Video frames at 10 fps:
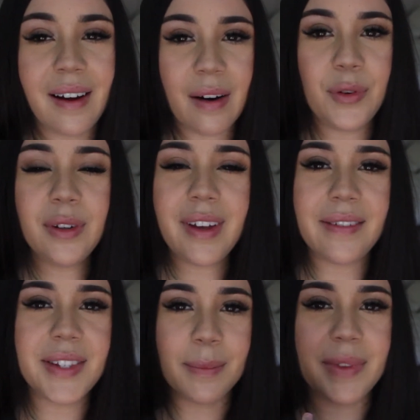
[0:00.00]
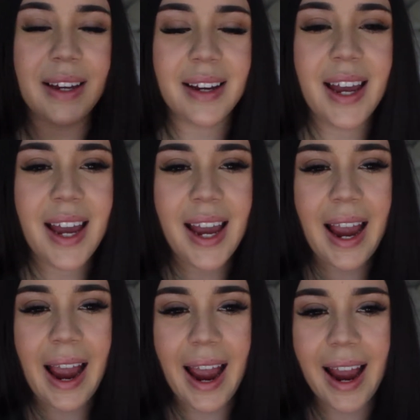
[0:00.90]
I've realized something
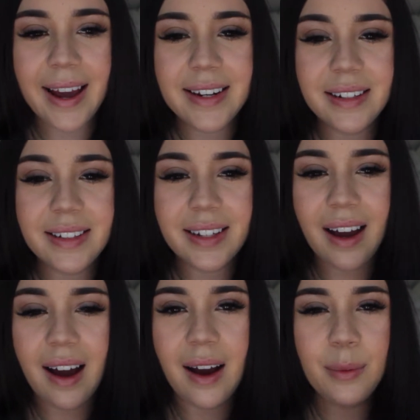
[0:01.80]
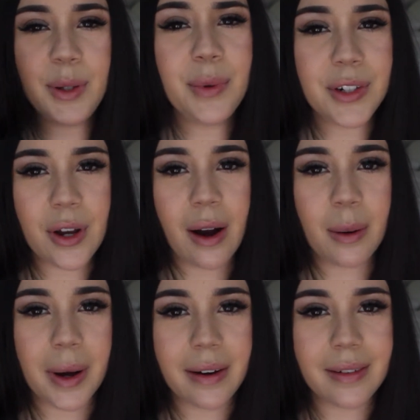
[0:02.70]
and I really want to talk about